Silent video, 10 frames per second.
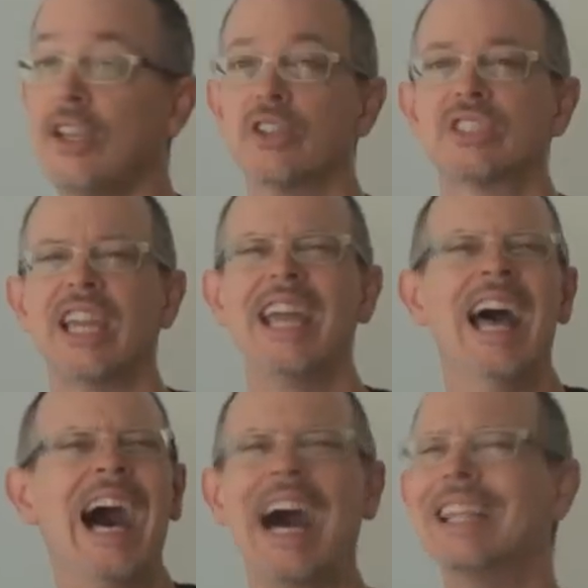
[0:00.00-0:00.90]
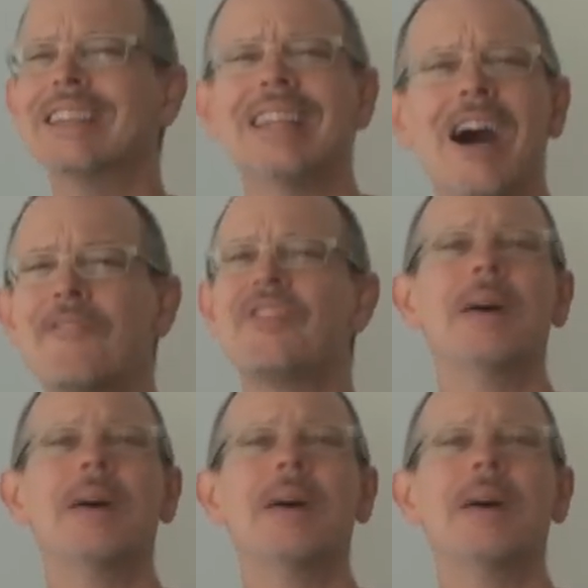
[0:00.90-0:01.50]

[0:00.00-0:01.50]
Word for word: day you'll say, I